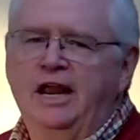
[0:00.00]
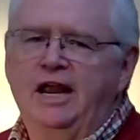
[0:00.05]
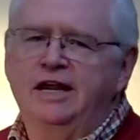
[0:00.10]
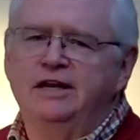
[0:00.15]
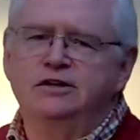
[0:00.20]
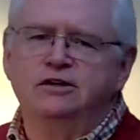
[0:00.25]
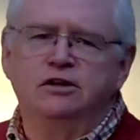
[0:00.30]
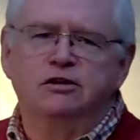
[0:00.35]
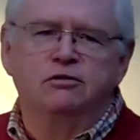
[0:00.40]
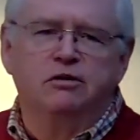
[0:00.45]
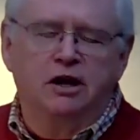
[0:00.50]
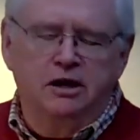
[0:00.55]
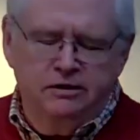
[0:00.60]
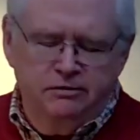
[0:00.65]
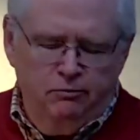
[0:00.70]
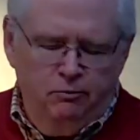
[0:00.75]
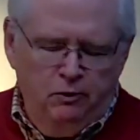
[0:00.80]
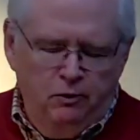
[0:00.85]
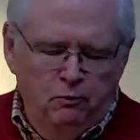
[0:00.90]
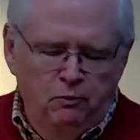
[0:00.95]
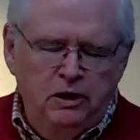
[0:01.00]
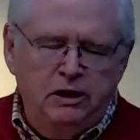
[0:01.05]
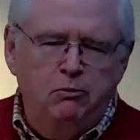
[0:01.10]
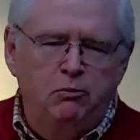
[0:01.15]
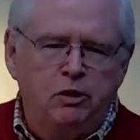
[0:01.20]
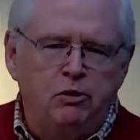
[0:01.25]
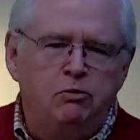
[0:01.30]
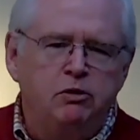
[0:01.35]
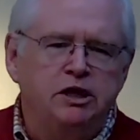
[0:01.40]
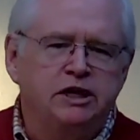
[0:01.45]
And you know,
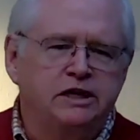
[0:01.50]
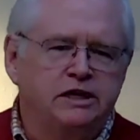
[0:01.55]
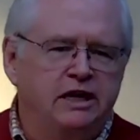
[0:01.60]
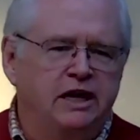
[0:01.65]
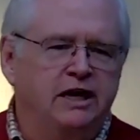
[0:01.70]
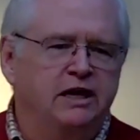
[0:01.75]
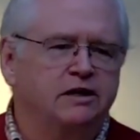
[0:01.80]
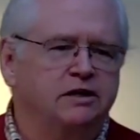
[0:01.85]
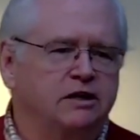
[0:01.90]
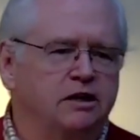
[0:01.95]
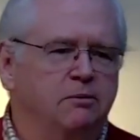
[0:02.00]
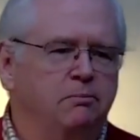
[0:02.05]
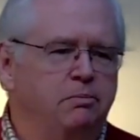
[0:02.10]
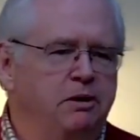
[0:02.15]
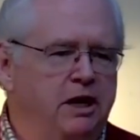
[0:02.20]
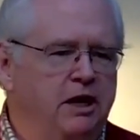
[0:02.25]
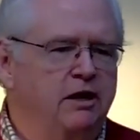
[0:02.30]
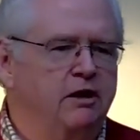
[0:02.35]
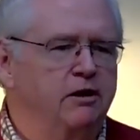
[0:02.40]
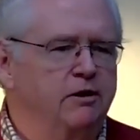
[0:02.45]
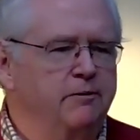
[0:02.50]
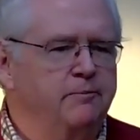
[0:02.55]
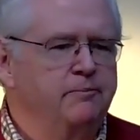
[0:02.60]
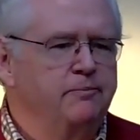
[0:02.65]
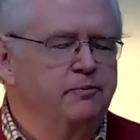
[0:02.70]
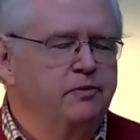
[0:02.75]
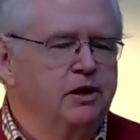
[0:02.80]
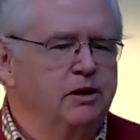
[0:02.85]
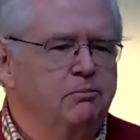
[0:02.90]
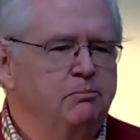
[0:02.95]
we really can't compare,
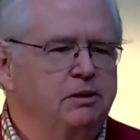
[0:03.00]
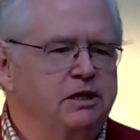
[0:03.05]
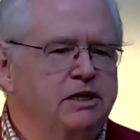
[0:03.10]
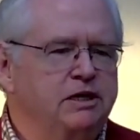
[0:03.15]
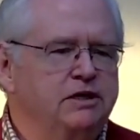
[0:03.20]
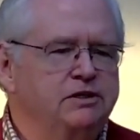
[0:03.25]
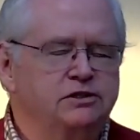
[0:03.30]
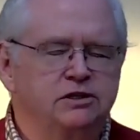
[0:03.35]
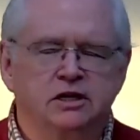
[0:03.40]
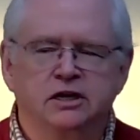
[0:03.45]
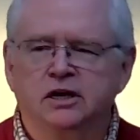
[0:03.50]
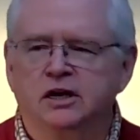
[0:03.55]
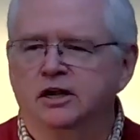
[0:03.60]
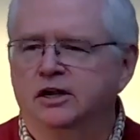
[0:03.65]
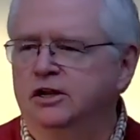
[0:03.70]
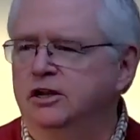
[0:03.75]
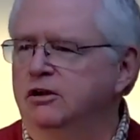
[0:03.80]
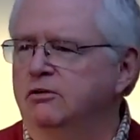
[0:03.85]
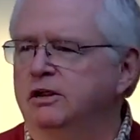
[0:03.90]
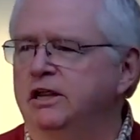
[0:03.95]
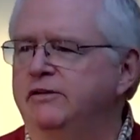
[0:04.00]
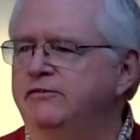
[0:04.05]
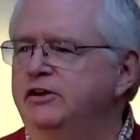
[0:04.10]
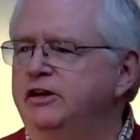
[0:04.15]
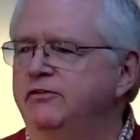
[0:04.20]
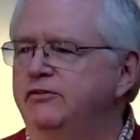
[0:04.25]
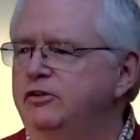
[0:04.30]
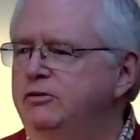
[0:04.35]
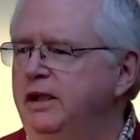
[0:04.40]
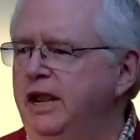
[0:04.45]
because you know,
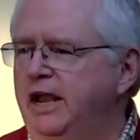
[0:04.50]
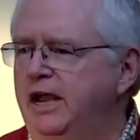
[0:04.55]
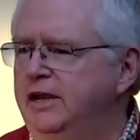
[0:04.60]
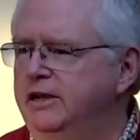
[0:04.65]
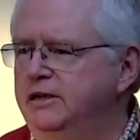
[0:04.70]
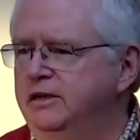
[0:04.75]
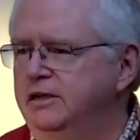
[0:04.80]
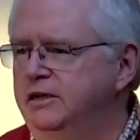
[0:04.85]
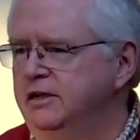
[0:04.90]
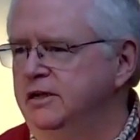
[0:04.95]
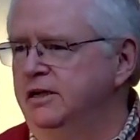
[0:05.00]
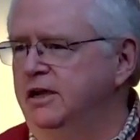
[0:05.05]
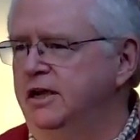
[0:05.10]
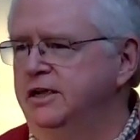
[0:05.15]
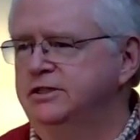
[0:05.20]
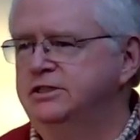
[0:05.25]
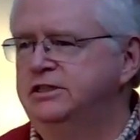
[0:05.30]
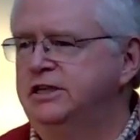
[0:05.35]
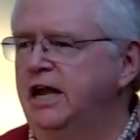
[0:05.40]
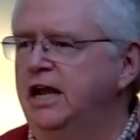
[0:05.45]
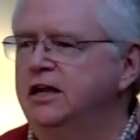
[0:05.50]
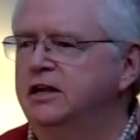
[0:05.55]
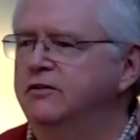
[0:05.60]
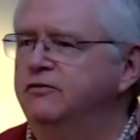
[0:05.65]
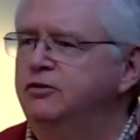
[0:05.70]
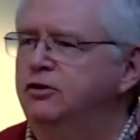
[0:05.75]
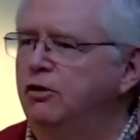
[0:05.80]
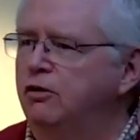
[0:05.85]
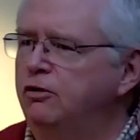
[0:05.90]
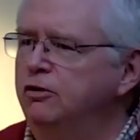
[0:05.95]
even if you had a stack
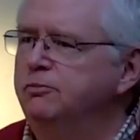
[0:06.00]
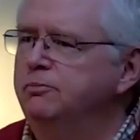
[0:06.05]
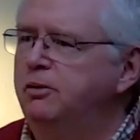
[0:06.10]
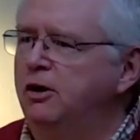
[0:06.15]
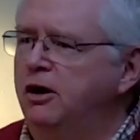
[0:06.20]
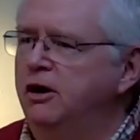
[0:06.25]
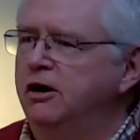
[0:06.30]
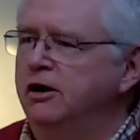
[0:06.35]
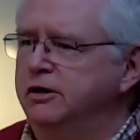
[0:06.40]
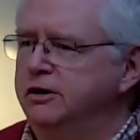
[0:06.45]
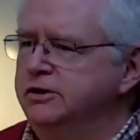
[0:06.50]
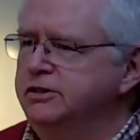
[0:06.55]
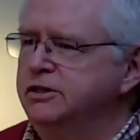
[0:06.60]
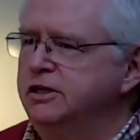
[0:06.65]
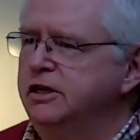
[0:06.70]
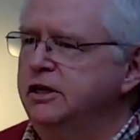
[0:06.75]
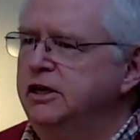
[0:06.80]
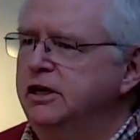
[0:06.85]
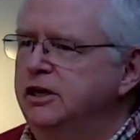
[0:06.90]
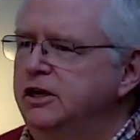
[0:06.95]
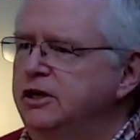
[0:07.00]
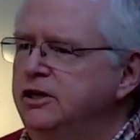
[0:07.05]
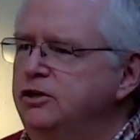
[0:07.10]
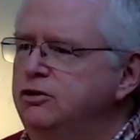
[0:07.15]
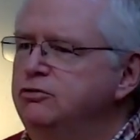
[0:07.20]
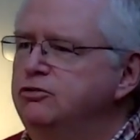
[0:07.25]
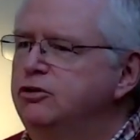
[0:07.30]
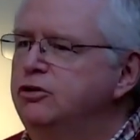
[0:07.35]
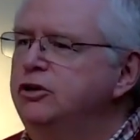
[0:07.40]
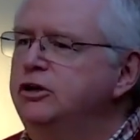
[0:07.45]
of gold bars,
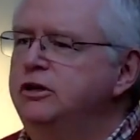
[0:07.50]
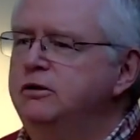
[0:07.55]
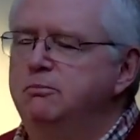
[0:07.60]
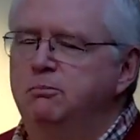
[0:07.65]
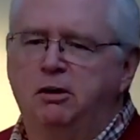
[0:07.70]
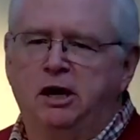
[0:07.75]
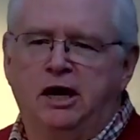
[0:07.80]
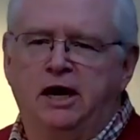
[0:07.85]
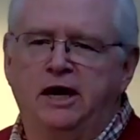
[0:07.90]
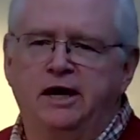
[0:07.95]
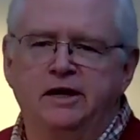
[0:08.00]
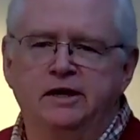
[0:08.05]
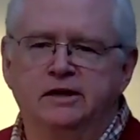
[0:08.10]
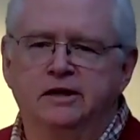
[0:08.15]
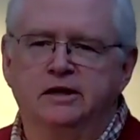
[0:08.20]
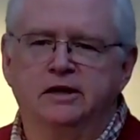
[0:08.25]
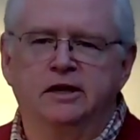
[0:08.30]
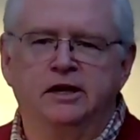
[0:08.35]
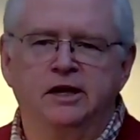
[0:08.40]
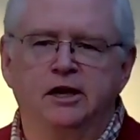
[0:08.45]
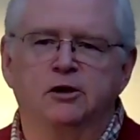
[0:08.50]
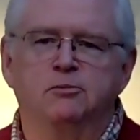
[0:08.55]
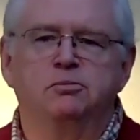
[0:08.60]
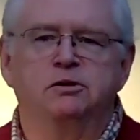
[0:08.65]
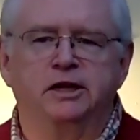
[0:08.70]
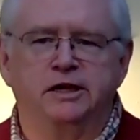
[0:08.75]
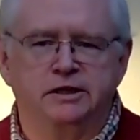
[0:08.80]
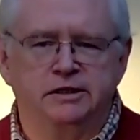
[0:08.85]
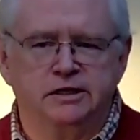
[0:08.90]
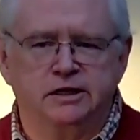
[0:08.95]
you couldn't buy an
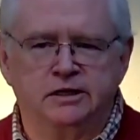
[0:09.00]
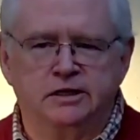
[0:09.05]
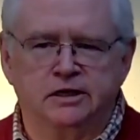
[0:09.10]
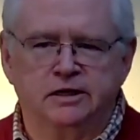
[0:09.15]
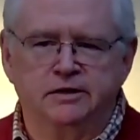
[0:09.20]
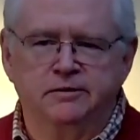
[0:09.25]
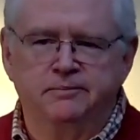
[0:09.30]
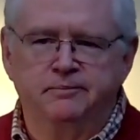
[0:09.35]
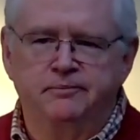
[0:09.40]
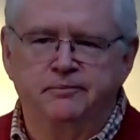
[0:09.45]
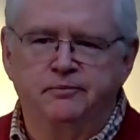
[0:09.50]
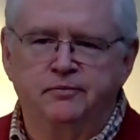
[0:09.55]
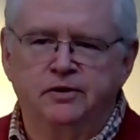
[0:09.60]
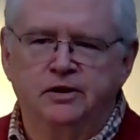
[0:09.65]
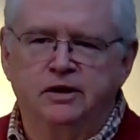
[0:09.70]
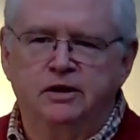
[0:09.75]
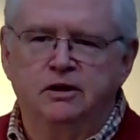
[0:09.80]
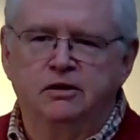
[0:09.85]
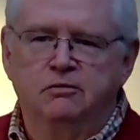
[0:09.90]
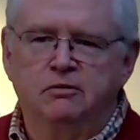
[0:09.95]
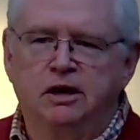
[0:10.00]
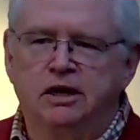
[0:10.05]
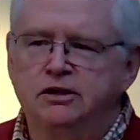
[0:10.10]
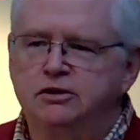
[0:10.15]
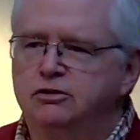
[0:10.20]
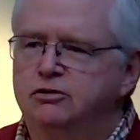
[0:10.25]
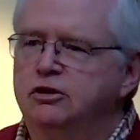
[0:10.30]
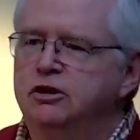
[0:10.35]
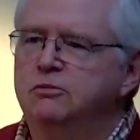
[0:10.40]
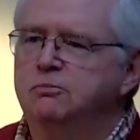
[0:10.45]
airplane ticket, right?
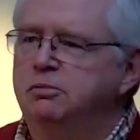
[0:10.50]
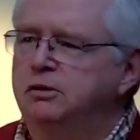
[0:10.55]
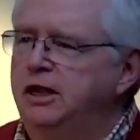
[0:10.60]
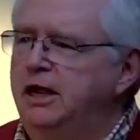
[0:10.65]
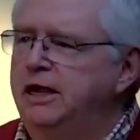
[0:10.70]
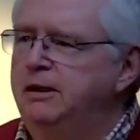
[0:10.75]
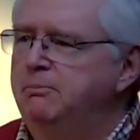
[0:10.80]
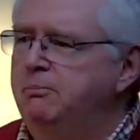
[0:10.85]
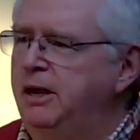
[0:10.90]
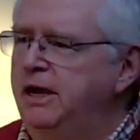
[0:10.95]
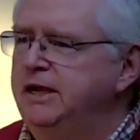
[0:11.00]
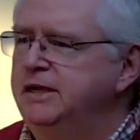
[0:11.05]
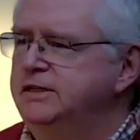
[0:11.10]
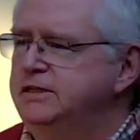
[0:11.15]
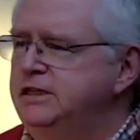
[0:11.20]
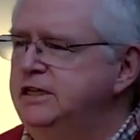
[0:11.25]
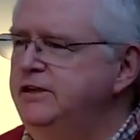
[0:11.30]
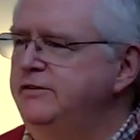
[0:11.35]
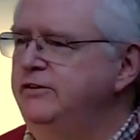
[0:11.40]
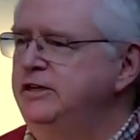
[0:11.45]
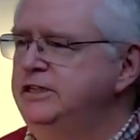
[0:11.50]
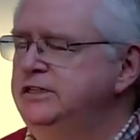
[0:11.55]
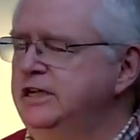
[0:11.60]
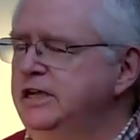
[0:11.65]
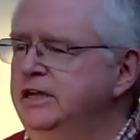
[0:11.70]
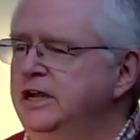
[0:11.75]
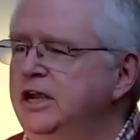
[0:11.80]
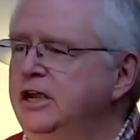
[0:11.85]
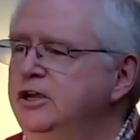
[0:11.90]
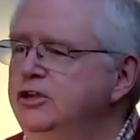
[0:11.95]
You couldn't buy a TV
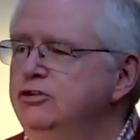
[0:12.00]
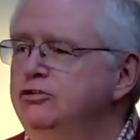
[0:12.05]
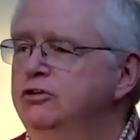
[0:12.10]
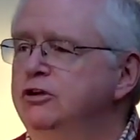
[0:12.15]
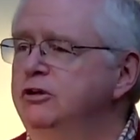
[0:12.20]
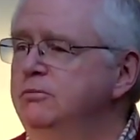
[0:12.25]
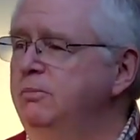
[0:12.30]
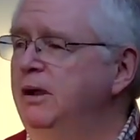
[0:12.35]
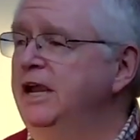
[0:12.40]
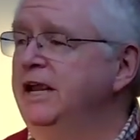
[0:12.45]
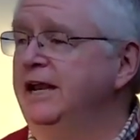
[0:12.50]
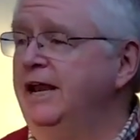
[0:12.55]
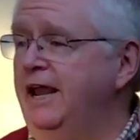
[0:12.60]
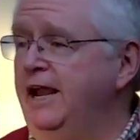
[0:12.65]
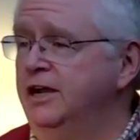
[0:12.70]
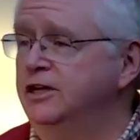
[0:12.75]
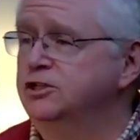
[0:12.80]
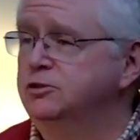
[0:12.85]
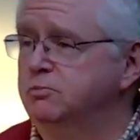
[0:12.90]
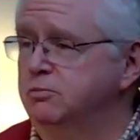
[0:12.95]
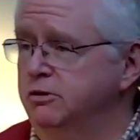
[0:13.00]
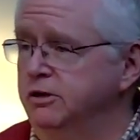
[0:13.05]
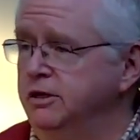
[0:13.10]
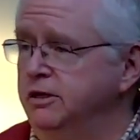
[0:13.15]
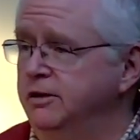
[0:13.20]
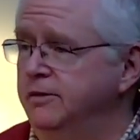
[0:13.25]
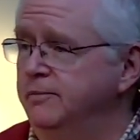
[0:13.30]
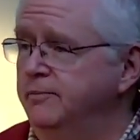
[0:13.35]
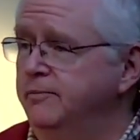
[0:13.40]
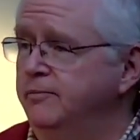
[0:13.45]
set. You couldn't buy an
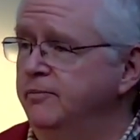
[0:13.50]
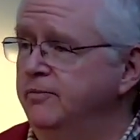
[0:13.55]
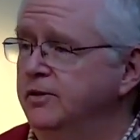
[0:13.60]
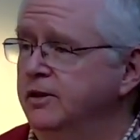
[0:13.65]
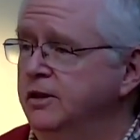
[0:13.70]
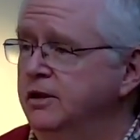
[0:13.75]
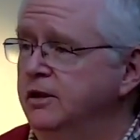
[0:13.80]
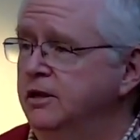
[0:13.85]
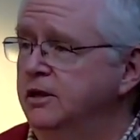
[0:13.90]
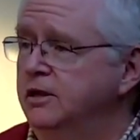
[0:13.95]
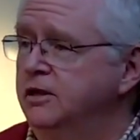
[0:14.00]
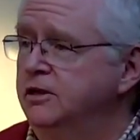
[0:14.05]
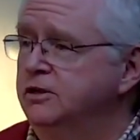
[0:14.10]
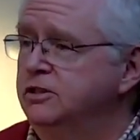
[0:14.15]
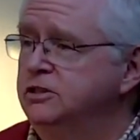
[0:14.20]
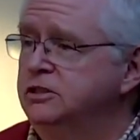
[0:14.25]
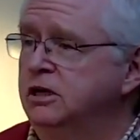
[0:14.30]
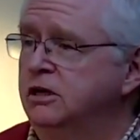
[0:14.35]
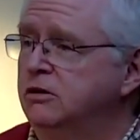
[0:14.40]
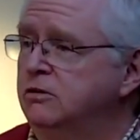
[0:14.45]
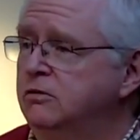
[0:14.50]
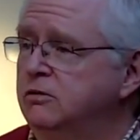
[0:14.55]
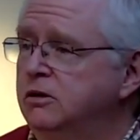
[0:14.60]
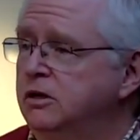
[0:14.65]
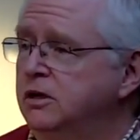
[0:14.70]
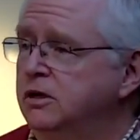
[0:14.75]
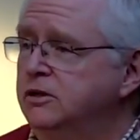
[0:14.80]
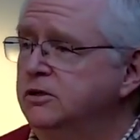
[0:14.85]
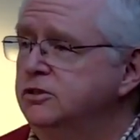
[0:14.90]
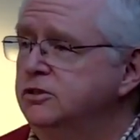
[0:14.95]
aspirin. So.